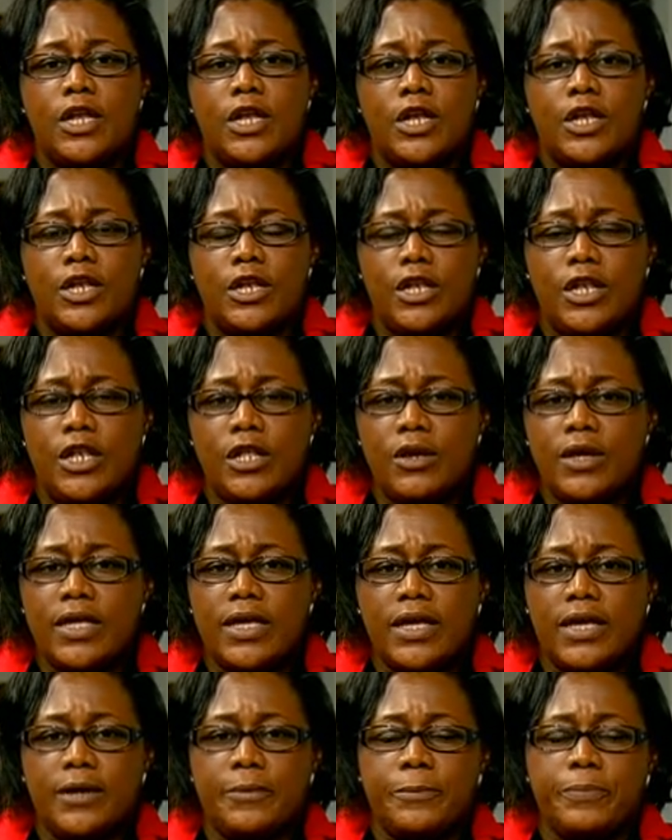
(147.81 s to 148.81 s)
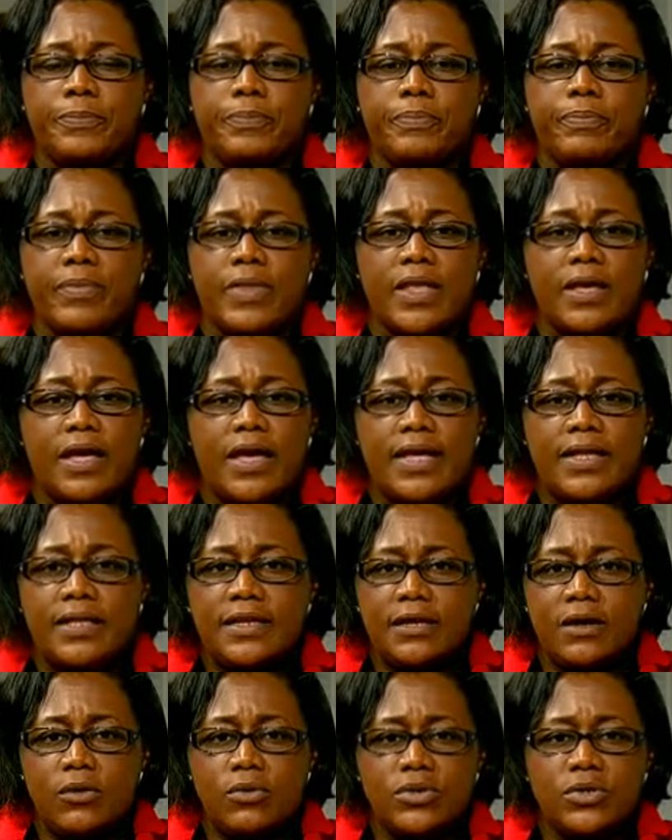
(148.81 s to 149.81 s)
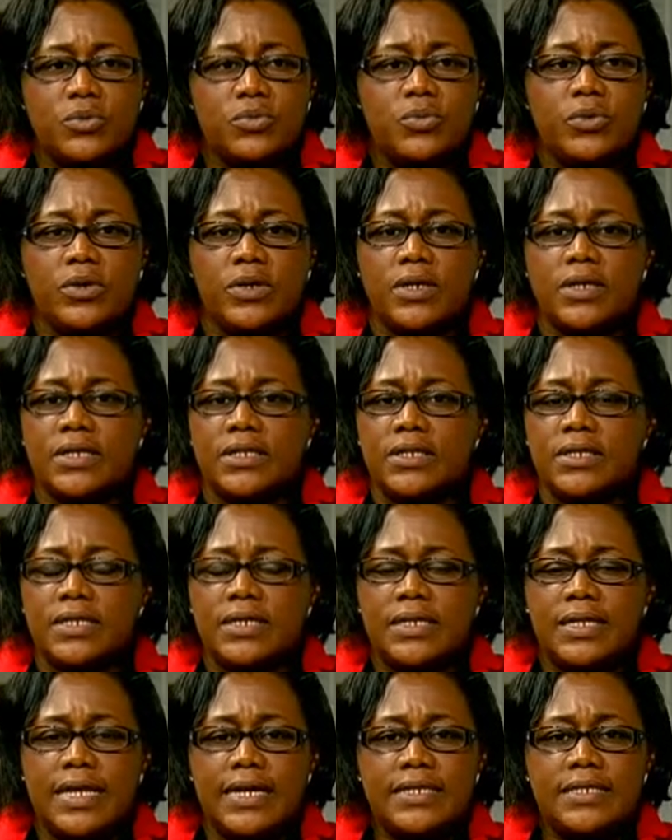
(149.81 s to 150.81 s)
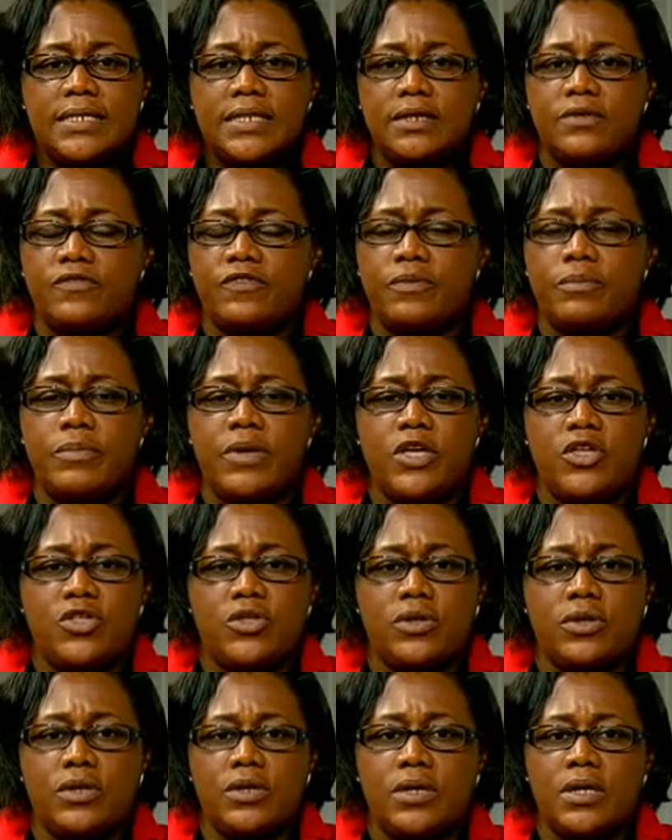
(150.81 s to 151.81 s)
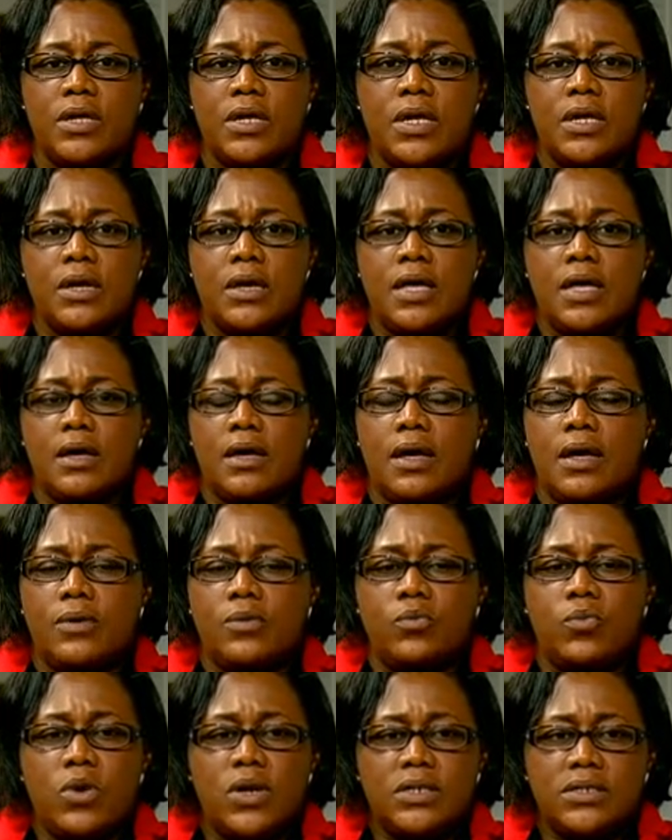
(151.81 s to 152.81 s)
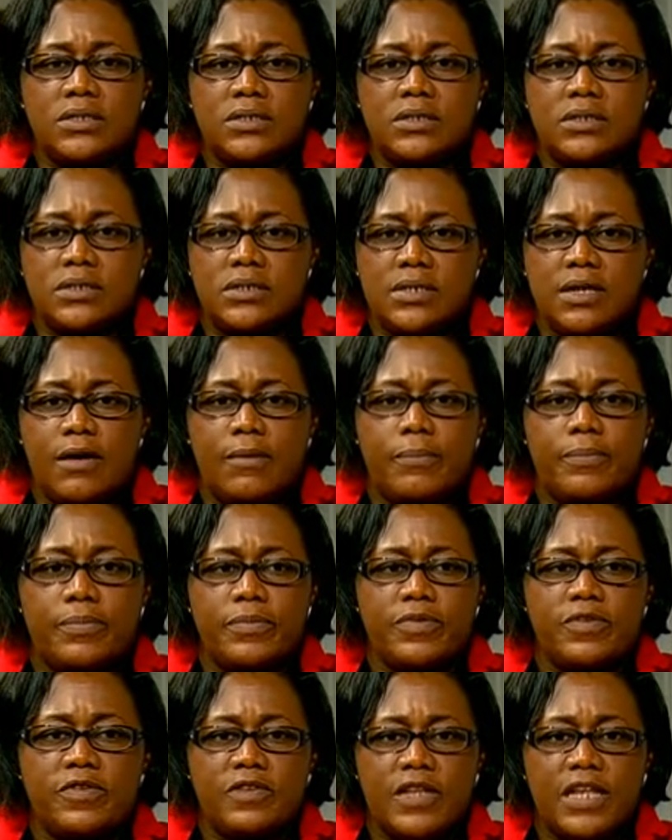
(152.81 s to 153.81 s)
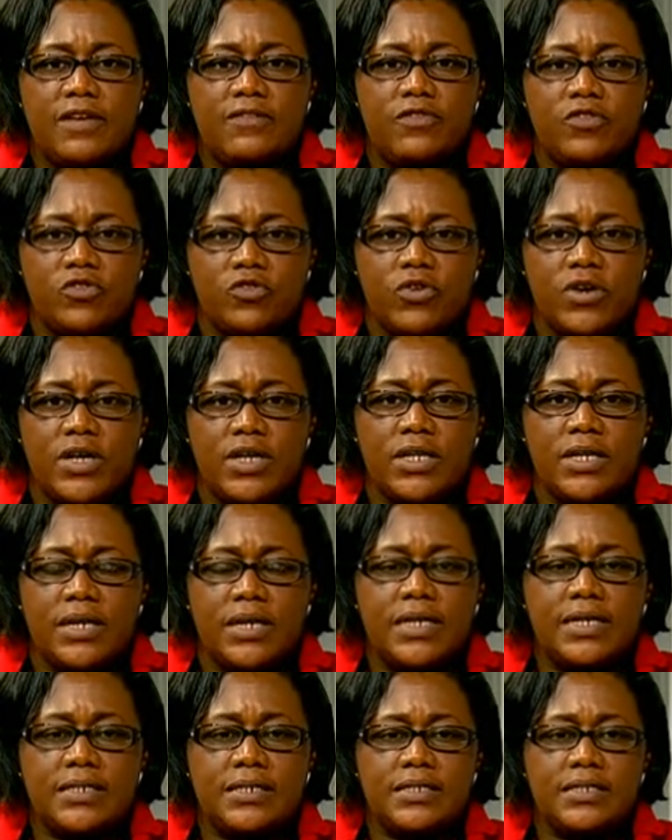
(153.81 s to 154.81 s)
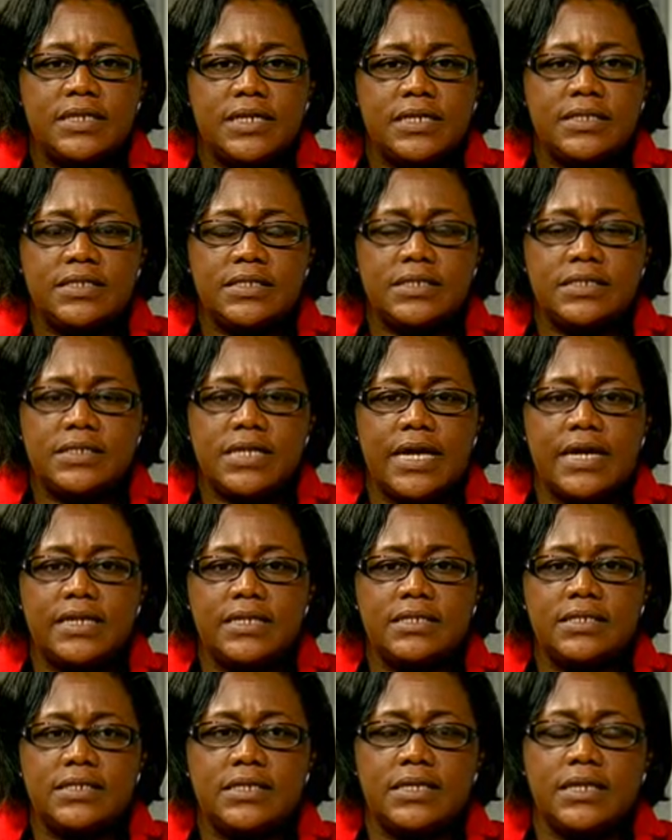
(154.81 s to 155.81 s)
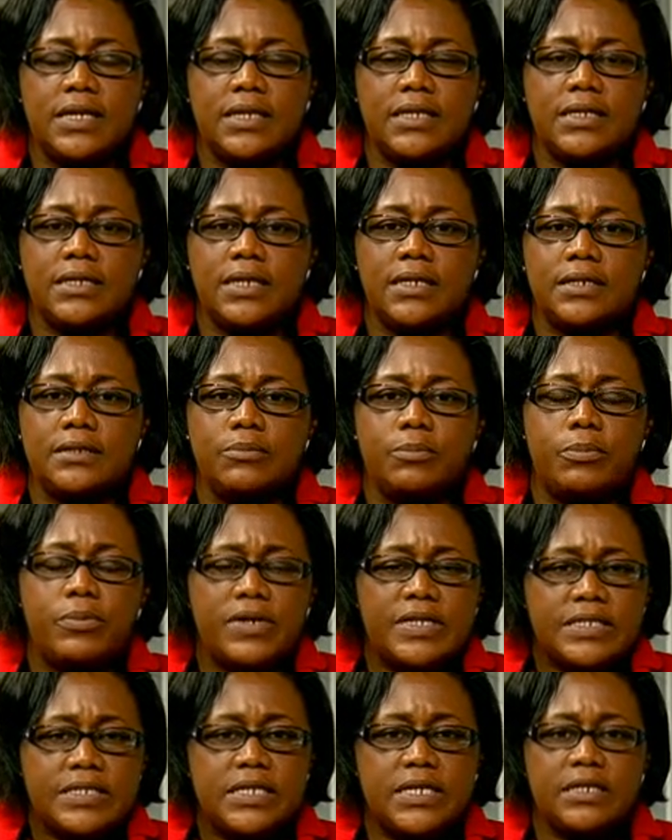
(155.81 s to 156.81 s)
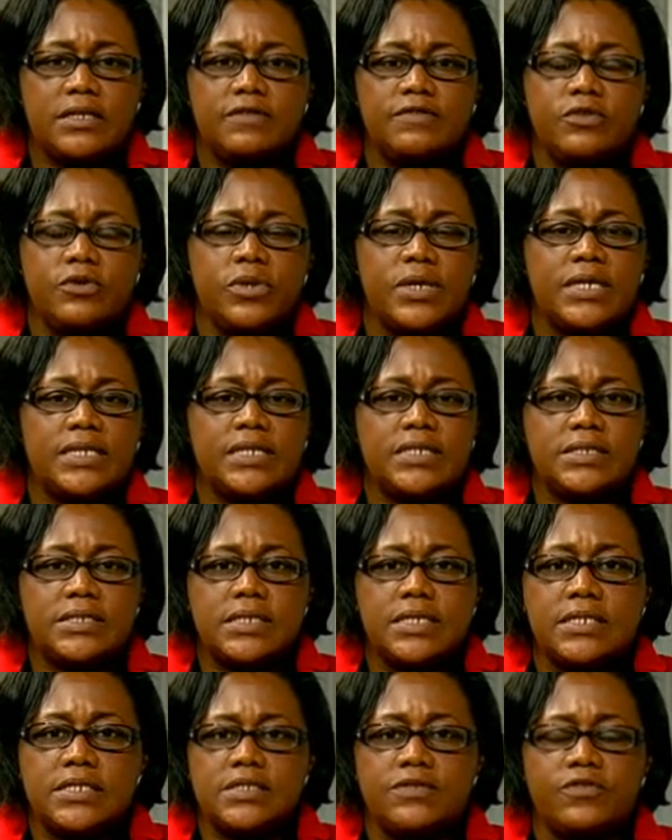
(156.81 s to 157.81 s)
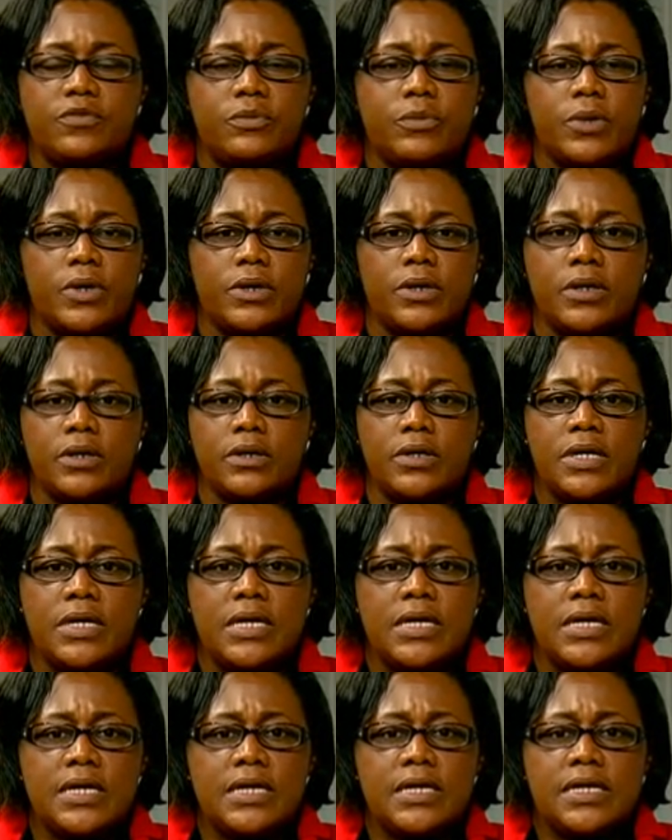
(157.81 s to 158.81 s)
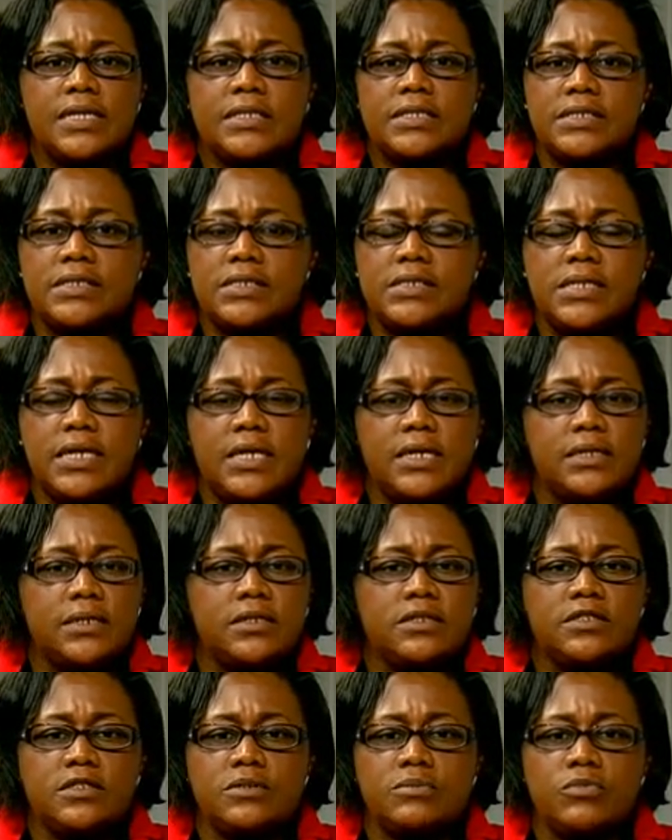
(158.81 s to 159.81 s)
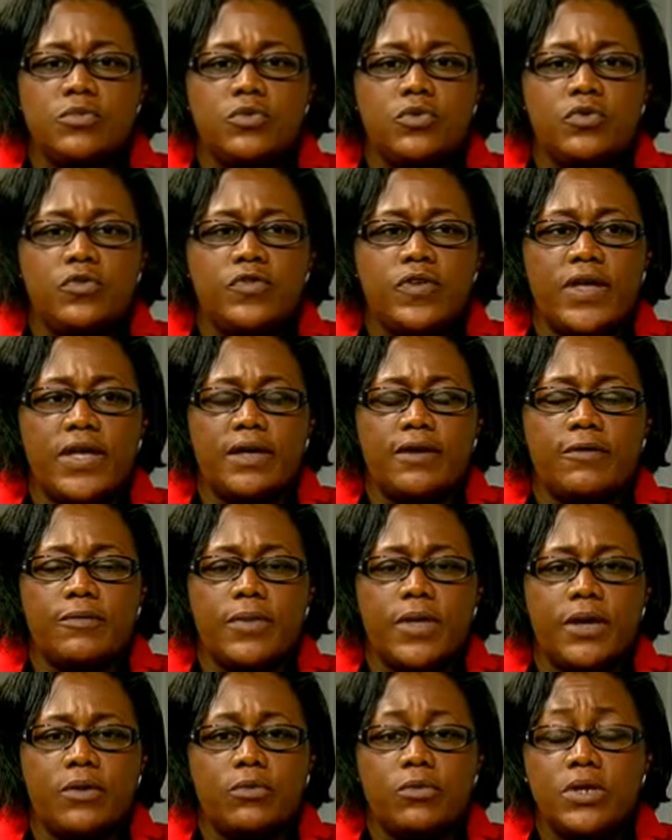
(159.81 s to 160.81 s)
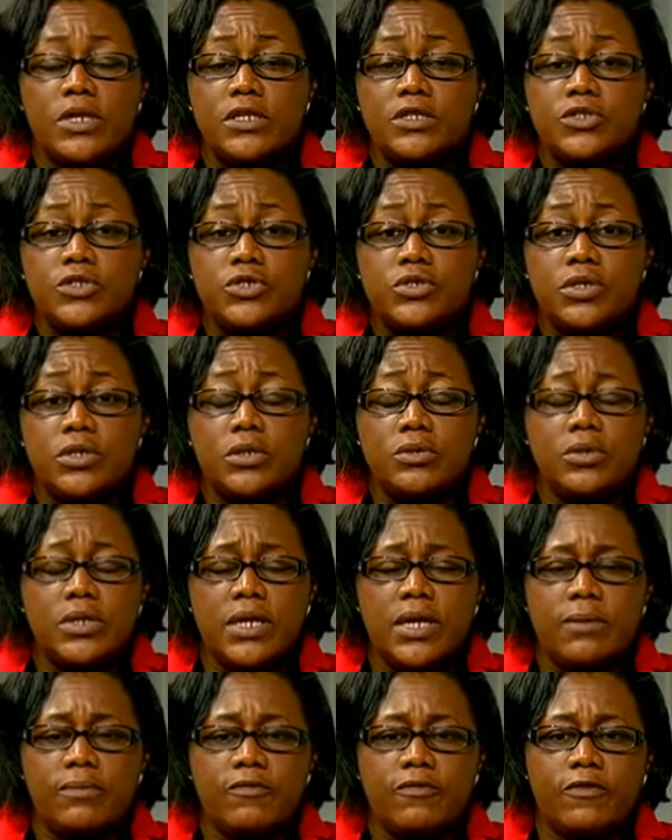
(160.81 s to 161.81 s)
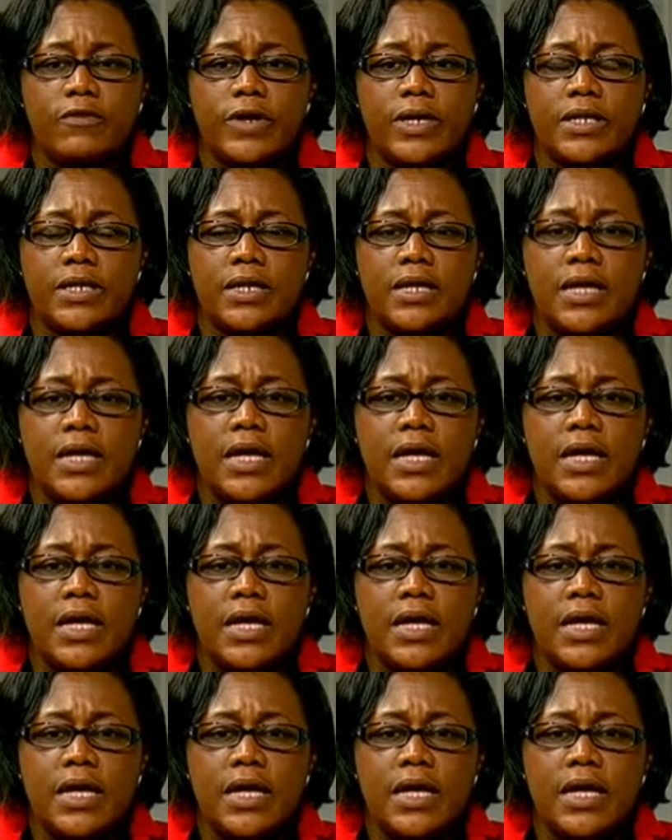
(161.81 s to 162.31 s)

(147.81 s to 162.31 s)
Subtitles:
looking at the outer world and collecting information and want to stop slave trade in today's society, and that the President of the United States of America has taken this move. I really salute him for it.